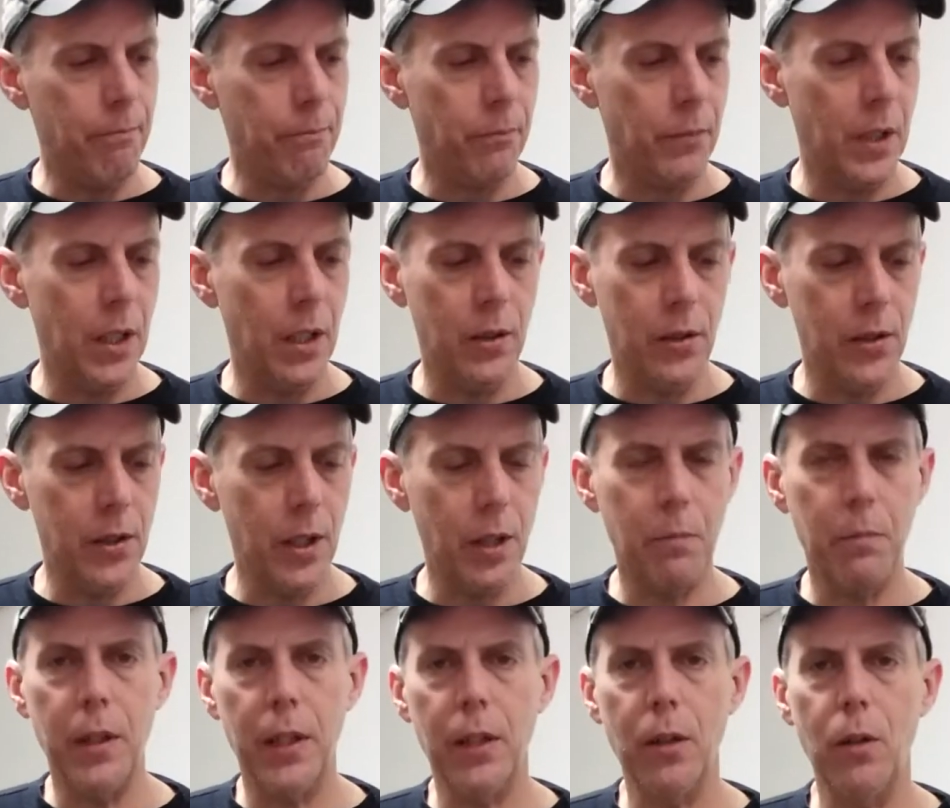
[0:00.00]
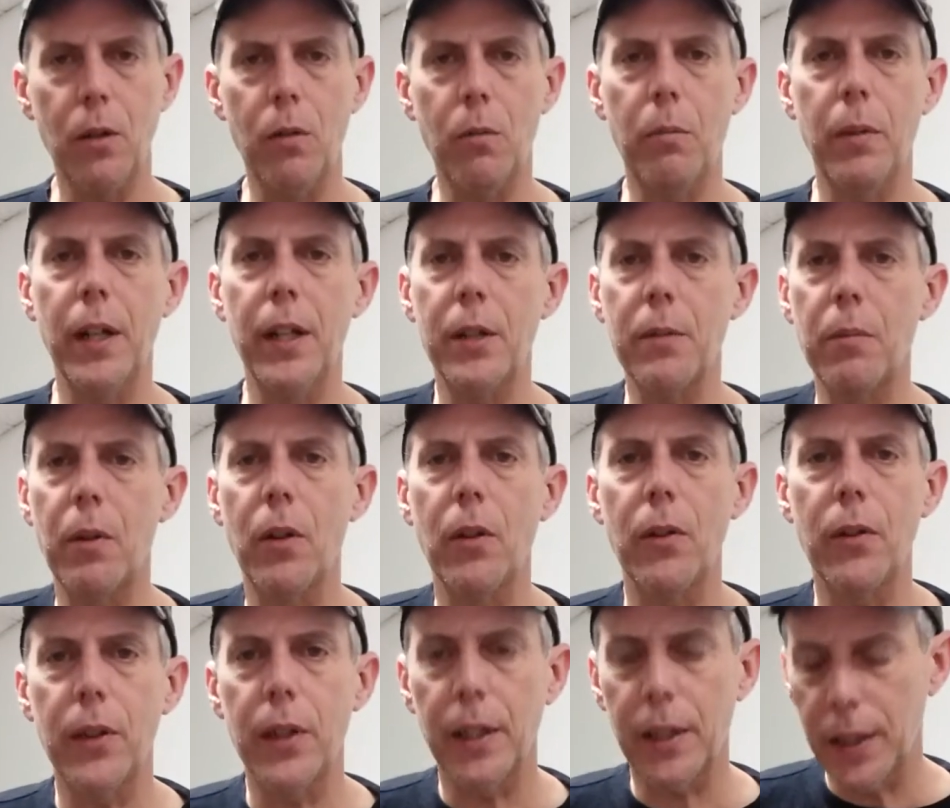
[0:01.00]
It's not a big old baseball
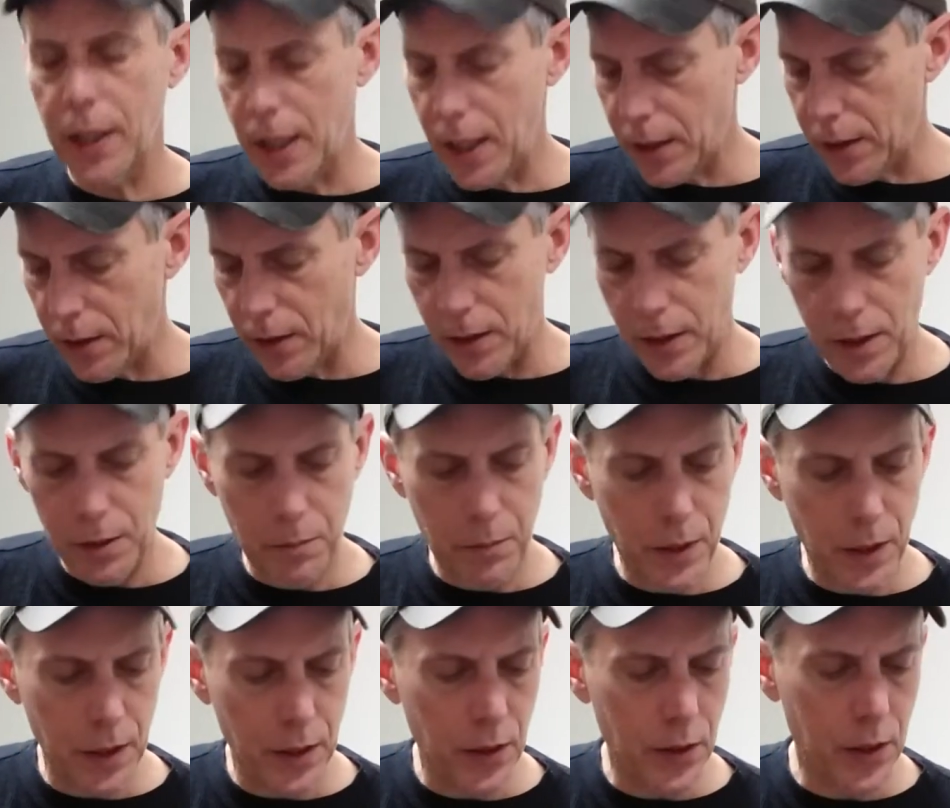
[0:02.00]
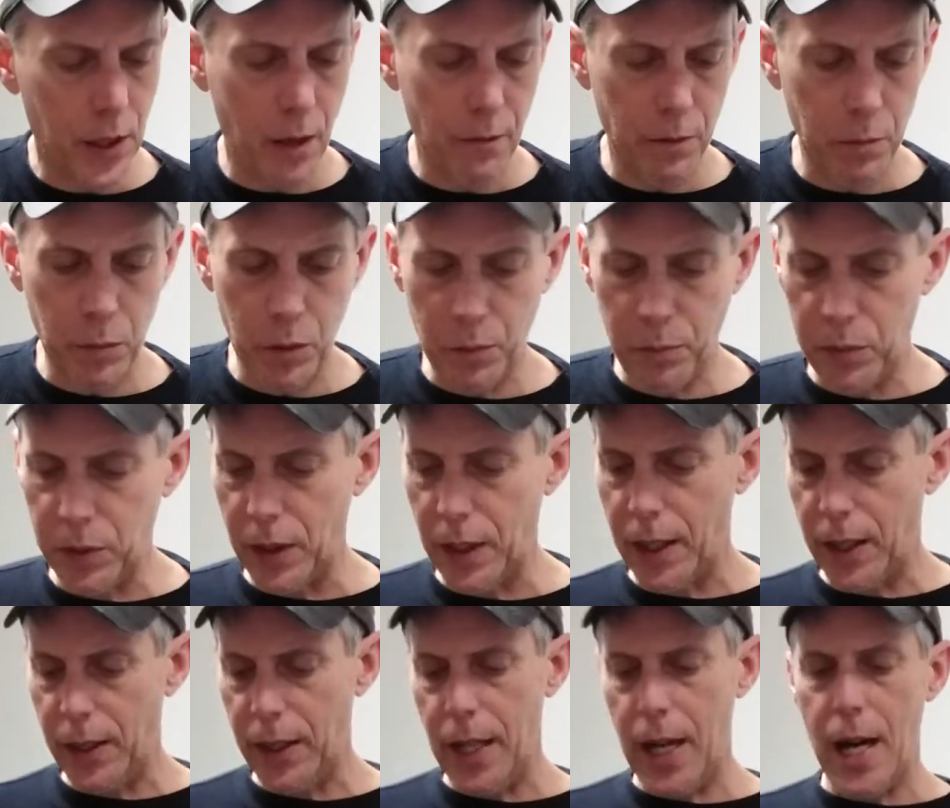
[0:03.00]
thick neck on it, but it's comfortable to play.
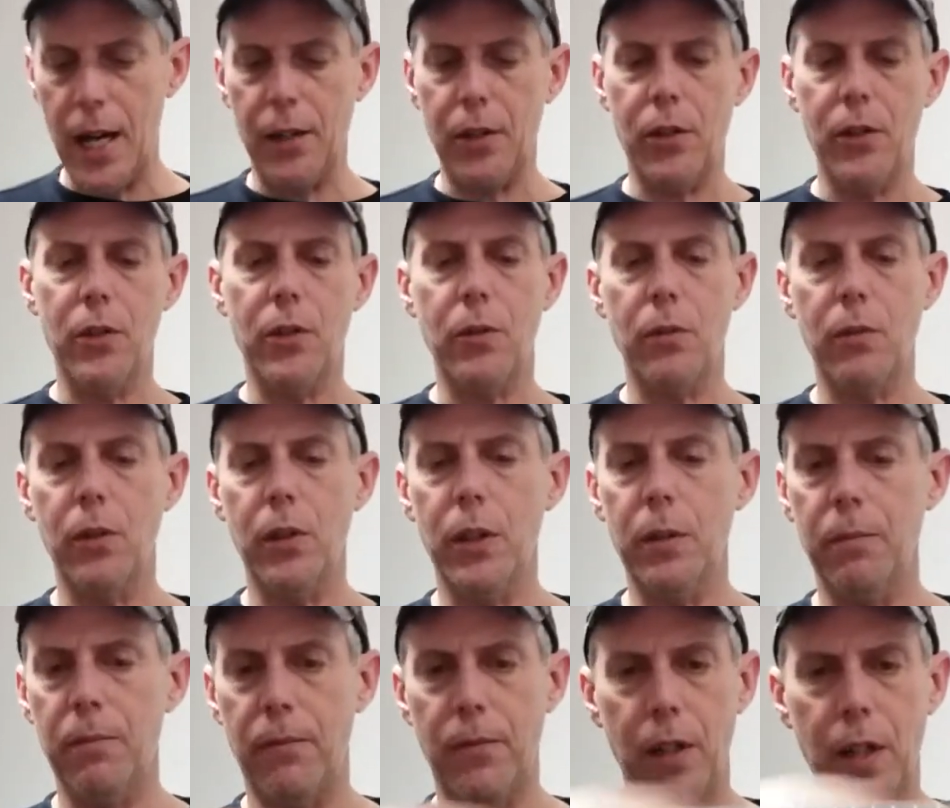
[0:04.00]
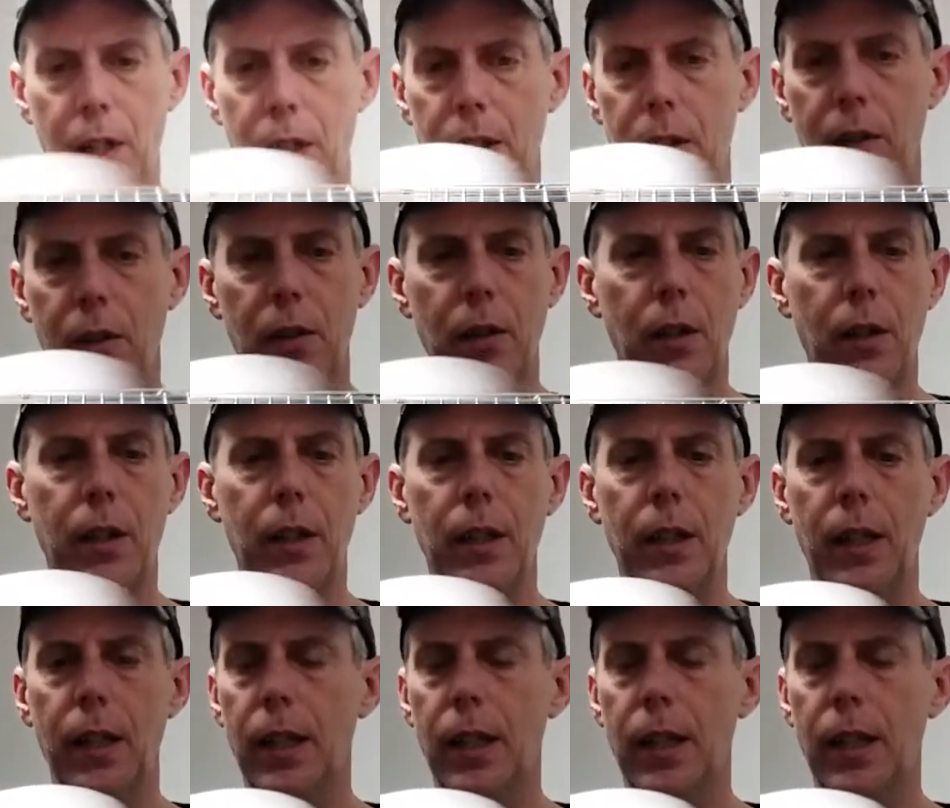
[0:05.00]
The action's really very good on it.